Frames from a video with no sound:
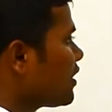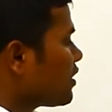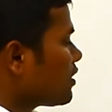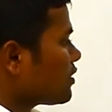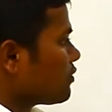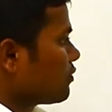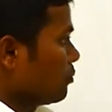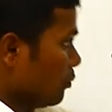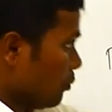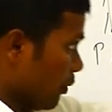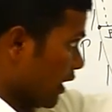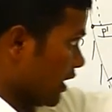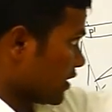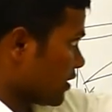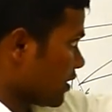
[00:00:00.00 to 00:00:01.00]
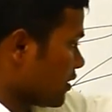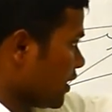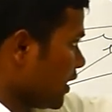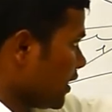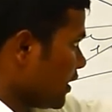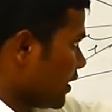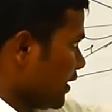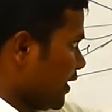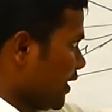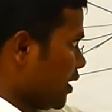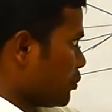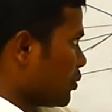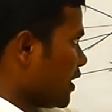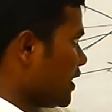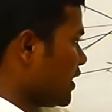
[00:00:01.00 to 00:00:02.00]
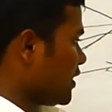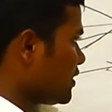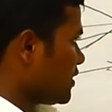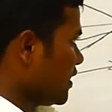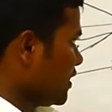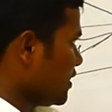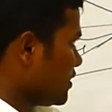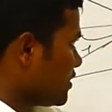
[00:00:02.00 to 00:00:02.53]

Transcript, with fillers: are, points are there? A point is there,